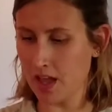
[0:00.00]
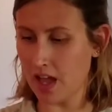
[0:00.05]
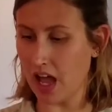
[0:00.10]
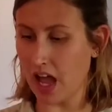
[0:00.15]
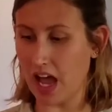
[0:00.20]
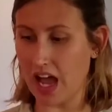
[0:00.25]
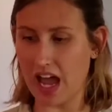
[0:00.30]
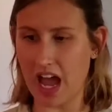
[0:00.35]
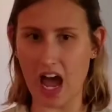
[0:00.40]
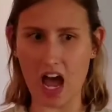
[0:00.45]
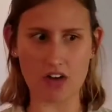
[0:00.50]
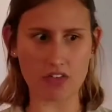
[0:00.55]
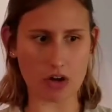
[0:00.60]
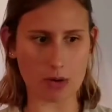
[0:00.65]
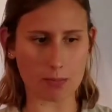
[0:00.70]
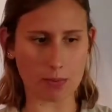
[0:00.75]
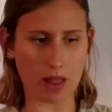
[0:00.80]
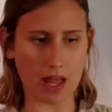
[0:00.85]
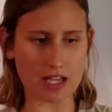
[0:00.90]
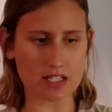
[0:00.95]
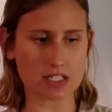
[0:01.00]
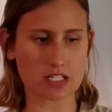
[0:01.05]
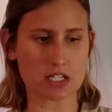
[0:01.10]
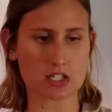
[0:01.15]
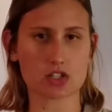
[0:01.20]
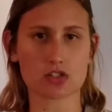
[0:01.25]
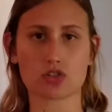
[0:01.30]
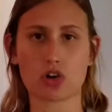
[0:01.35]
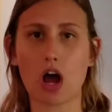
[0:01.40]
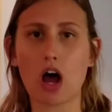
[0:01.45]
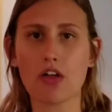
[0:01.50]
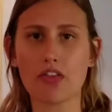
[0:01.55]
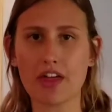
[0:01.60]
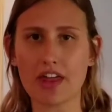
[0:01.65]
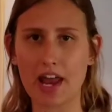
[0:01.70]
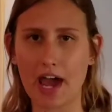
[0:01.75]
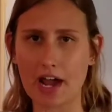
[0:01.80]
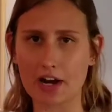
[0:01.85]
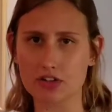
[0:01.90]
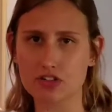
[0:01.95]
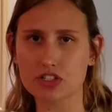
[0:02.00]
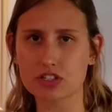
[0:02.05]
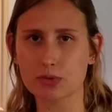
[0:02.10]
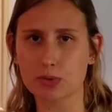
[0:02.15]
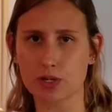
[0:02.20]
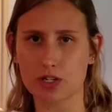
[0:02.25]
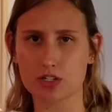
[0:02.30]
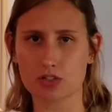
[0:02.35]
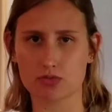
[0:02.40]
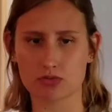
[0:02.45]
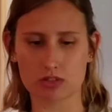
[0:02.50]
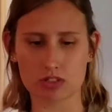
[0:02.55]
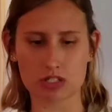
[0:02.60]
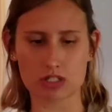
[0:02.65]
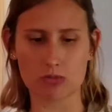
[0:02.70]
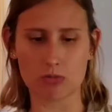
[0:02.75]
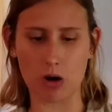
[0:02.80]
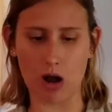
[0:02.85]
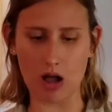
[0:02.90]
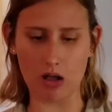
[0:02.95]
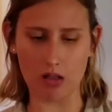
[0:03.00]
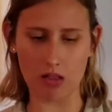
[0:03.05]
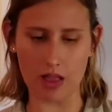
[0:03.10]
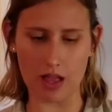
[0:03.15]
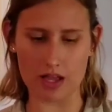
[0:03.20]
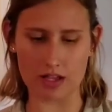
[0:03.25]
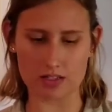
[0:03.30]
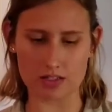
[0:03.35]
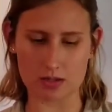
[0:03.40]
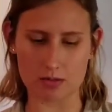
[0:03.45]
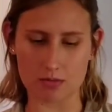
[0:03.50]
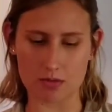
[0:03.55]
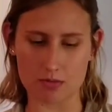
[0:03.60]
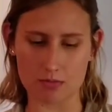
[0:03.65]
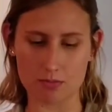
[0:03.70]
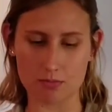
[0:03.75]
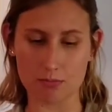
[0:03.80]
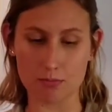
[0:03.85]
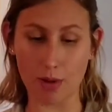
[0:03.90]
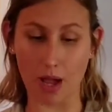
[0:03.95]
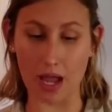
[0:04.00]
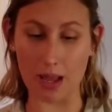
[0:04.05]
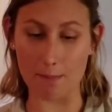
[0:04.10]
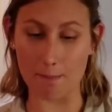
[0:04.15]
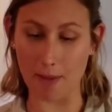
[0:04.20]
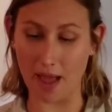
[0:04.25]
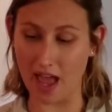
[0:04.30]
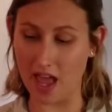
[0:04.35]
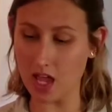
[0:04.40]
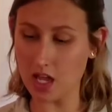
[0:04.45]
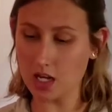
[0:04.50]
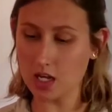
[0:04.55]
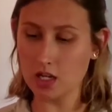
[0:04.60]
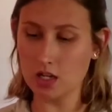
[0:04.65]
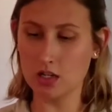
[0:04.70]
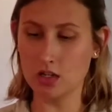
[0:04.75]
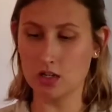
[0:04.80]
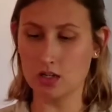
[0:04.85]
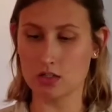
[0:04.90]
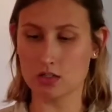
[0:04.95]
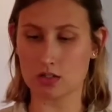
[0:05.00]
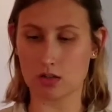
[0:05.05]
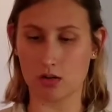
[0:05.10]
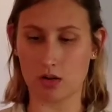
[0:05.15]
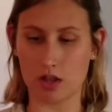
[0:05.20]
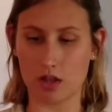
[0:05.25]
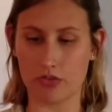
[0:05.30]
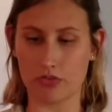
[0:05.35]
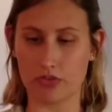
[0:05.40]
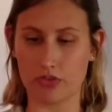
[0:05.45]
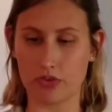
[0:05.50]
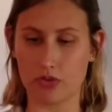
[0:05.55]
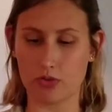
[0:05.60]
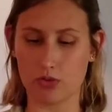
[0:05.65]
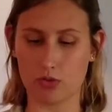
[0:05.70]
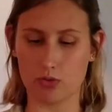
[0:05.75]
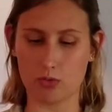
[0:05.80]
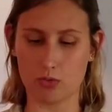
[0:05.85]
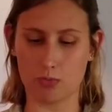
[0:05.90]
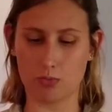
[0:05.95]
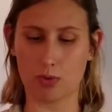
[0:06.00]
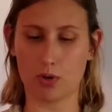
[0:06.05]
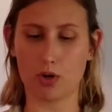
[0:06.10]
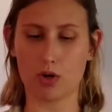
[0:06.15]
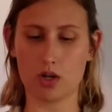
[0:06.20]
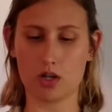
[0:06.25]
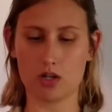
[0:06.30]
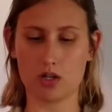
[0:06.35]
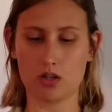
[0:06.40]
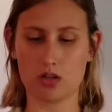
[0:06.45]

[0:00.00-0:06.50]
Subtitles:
I have a plastic straw that actually works really well as a pipette. So if you put